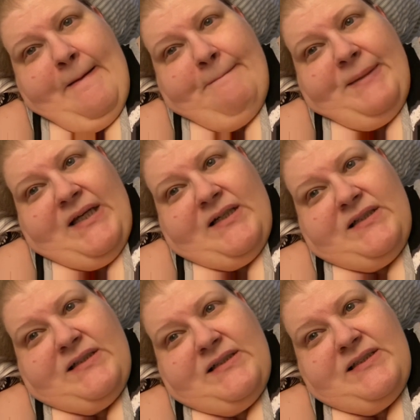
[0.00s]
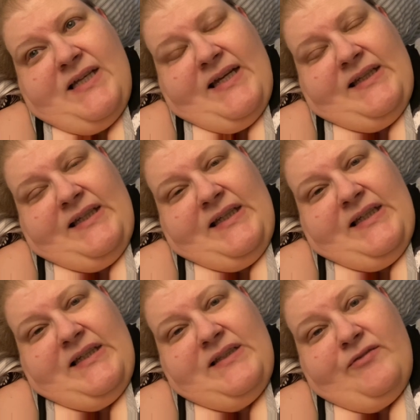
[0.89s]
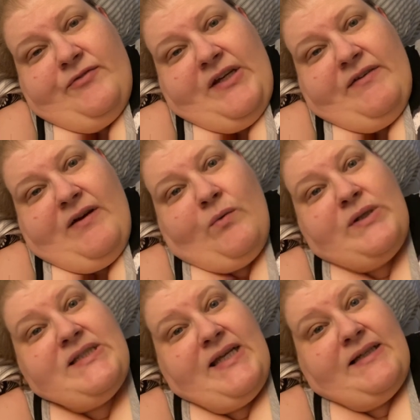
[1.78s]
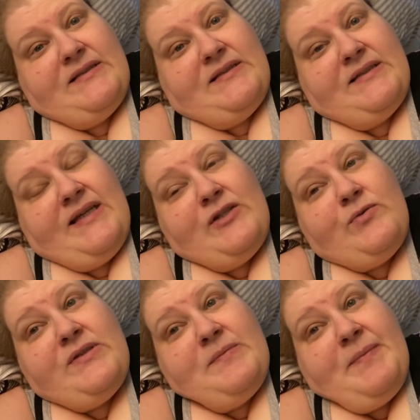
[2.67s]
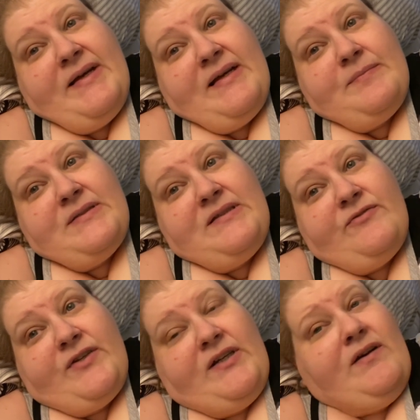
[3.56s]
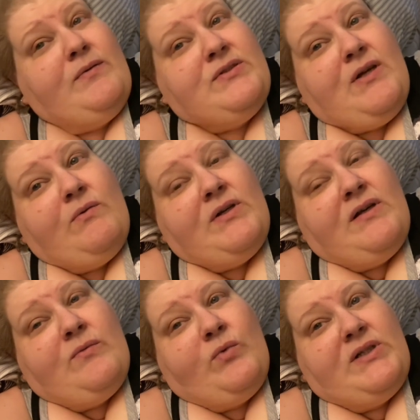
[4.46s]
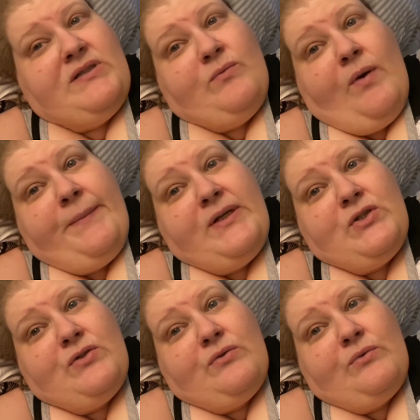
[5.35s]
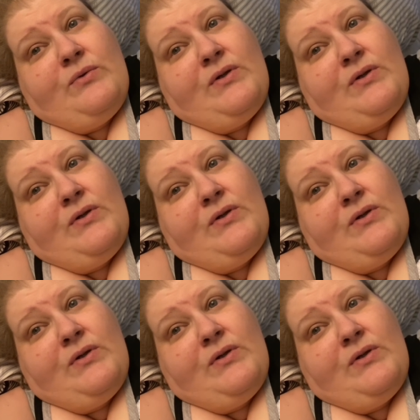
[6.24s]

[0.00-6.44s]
because I need to figure out what's next. Schedule his biopsy, figure out what's going on, what does he want me to do.